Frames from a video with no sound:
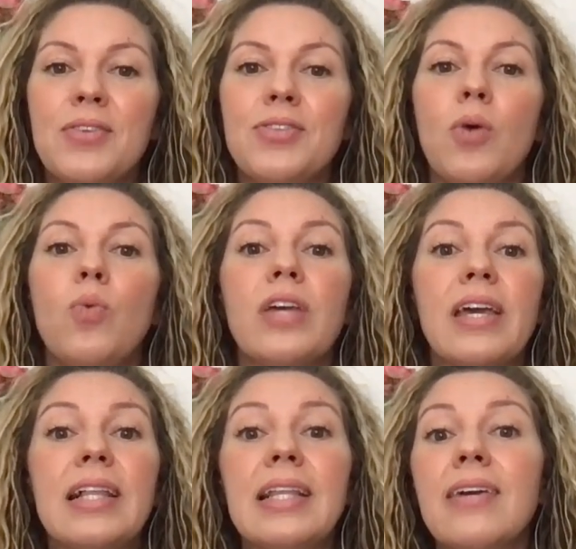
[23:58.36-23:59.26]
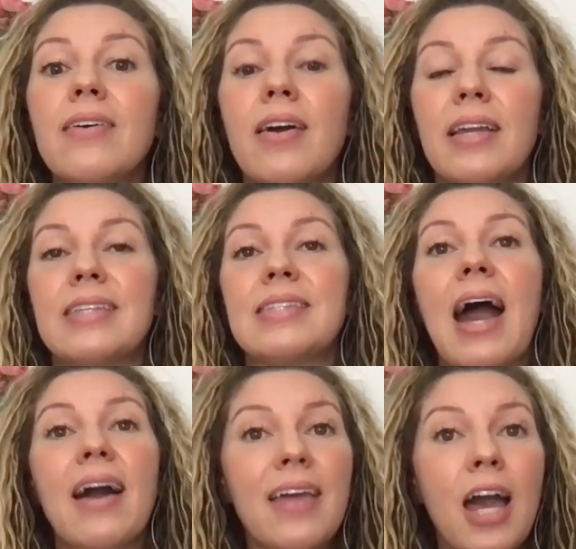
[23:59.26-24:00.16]
So we'll get clear on
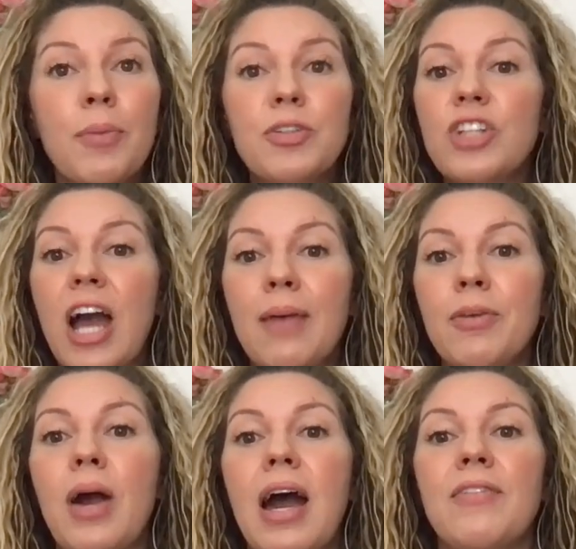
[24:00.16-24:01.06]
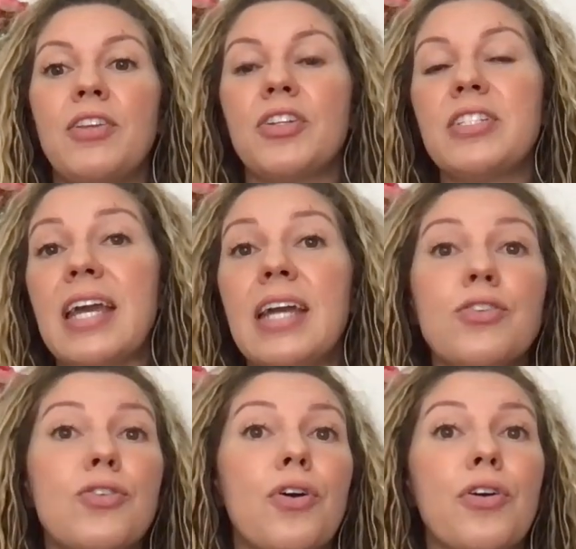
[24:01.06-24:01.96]
exactly how much time you have in your day
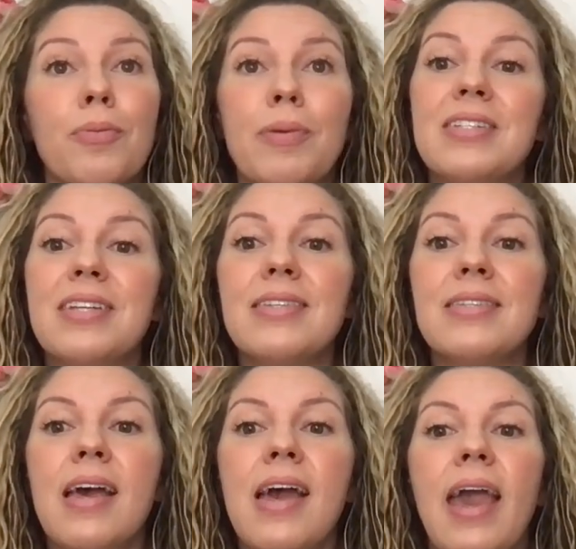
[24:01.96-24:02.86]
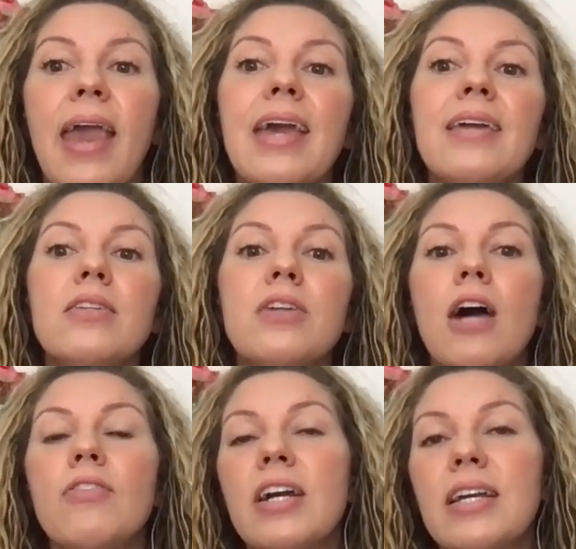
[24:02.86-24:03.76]
to grow your business and
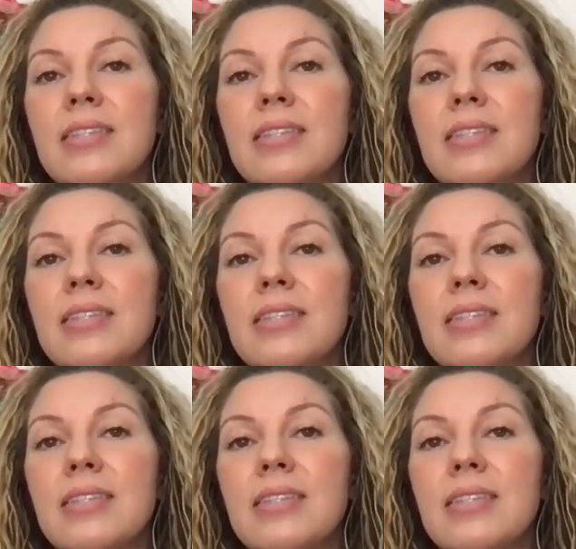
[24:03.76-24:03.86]
uncover